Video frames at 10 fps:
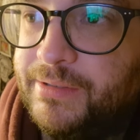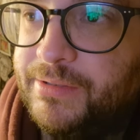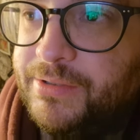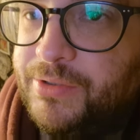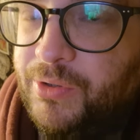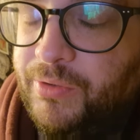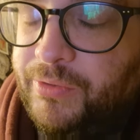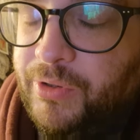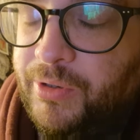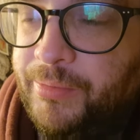short
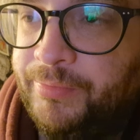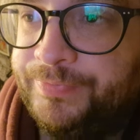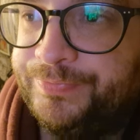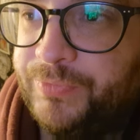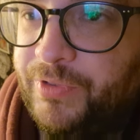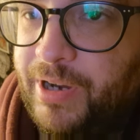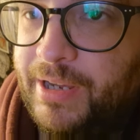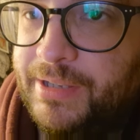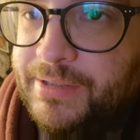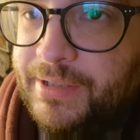form
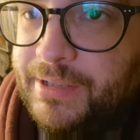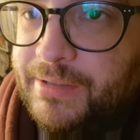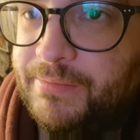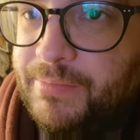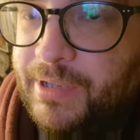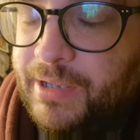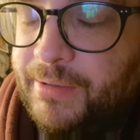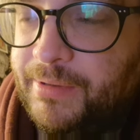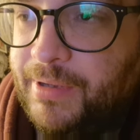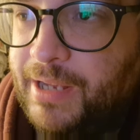writers, like, yeah,
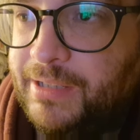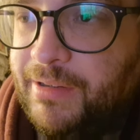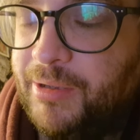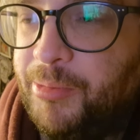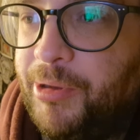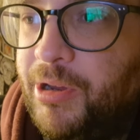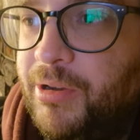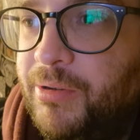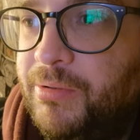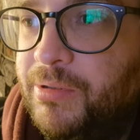you know, Edgar Allan
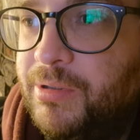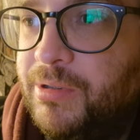Poe.